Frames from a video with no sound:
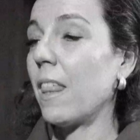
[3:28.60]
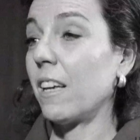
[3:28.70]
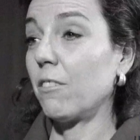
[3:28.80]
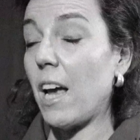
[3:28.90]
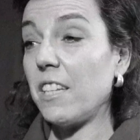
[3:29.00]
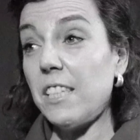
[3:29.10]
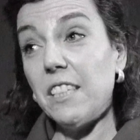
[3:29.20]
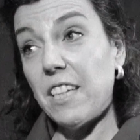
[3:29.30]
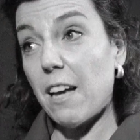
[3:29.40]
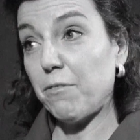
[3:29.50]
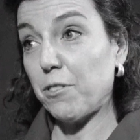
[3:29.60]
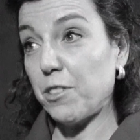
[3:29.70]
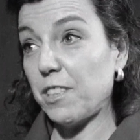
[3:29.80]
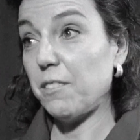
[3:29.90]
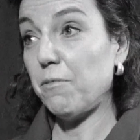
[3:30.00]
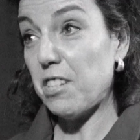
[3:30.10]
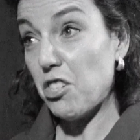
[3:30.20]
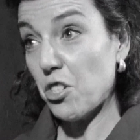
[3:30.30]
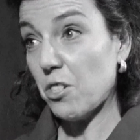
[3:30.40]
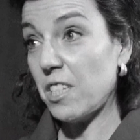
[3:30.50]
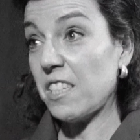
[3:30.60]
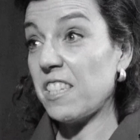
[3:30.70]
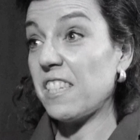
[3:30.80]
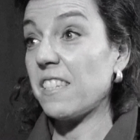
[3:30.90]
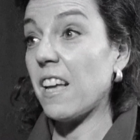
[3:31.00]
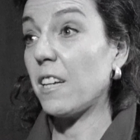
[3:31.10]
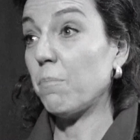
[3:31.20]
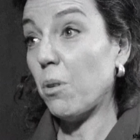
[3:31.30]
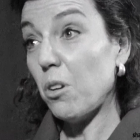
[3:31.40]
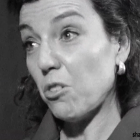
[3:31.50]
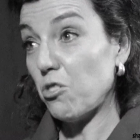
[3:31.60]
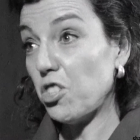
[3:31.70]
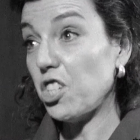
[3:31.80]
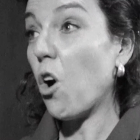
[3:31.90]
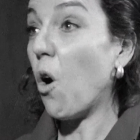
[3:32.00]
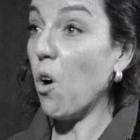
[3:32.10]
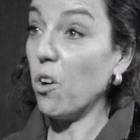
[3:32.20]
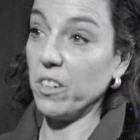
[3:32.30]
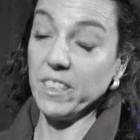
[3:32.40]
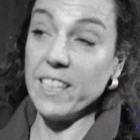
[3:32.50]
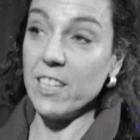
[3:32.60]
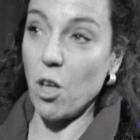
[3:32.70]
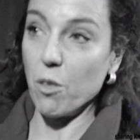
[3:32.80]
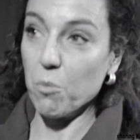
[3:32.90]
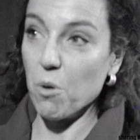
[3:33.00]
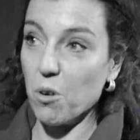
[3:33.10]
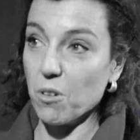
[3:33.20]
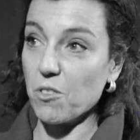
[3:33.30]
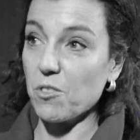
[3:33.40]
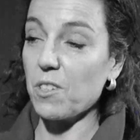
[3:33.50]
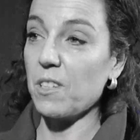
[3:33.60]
The criteria for the division in this typology, or in other words,